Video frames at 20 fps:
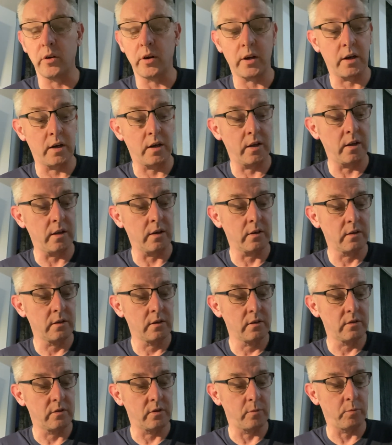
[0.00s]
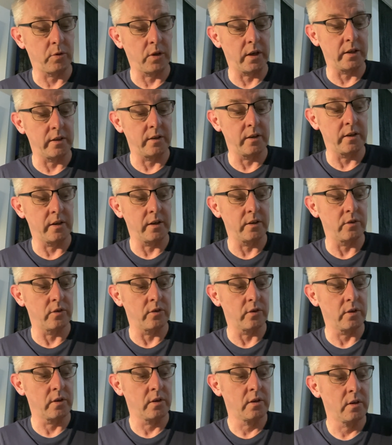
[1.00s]
hire, replied Harry
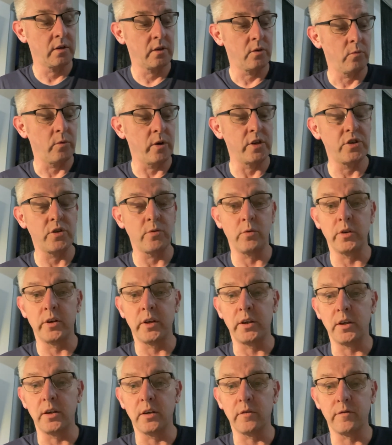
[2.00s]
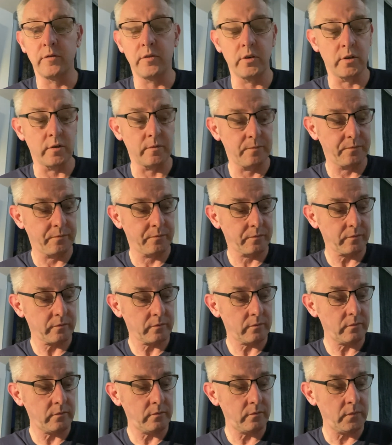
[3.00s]
Doug. When do you want the gear for?
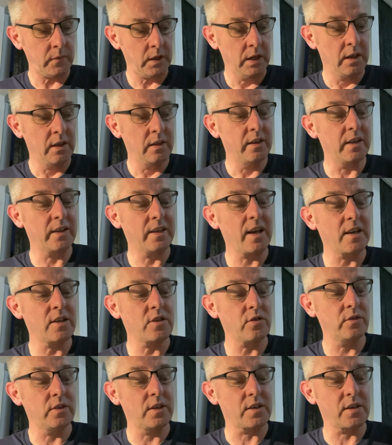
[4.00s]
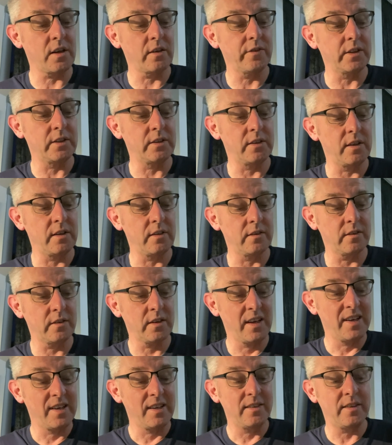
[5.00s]
The gig's on the 17th,
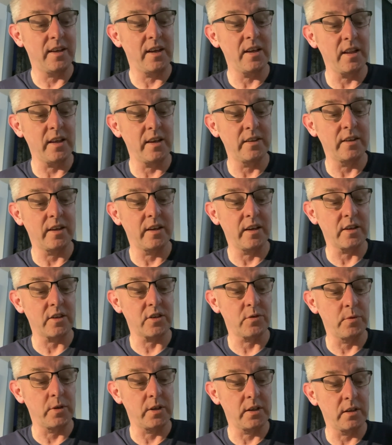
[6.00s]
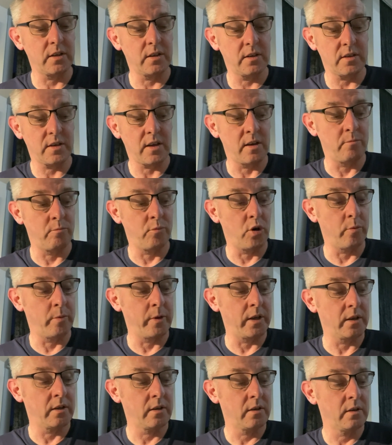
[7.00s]
tail end of next week, said
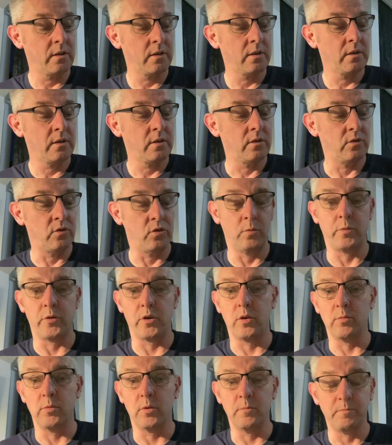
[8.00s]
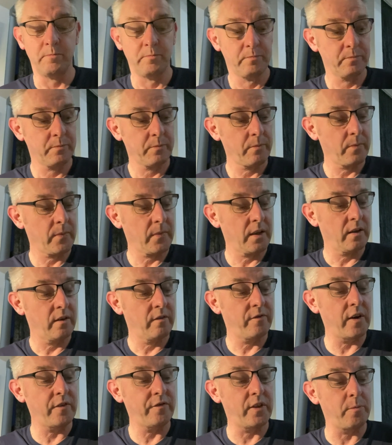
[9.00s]
Bobby. No problem.
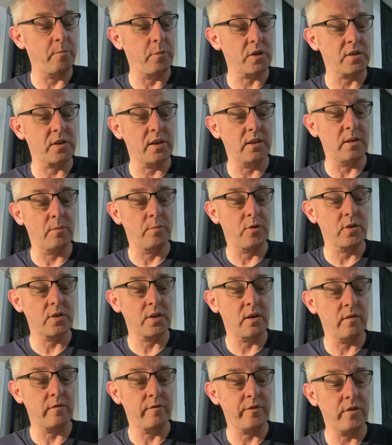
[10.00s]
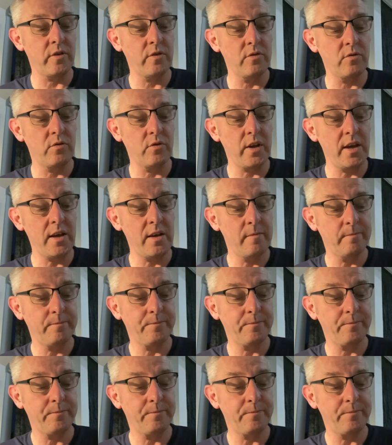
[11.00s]
50% deposit up front, okay?